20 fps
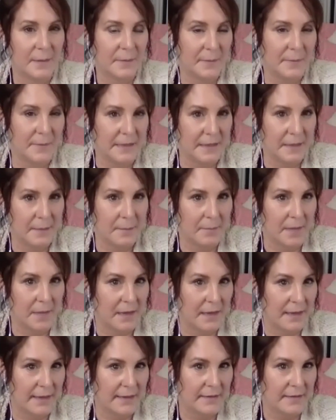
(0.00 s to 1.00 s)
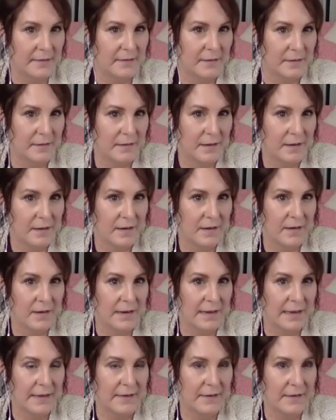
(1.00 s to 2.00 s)
I mean, the mind, our
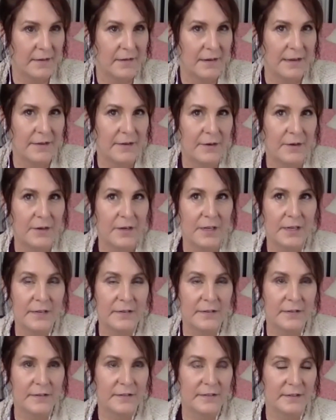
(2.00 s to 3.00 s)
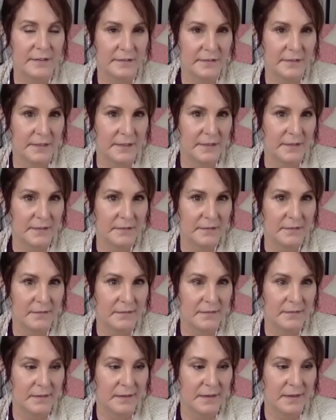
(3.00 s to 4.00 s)
consciousness can,
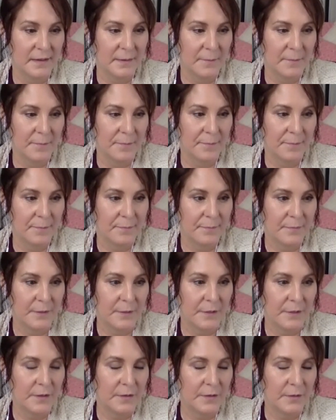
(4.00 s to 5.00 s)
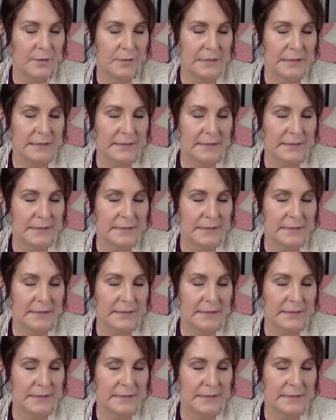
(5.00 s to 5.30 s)
you know,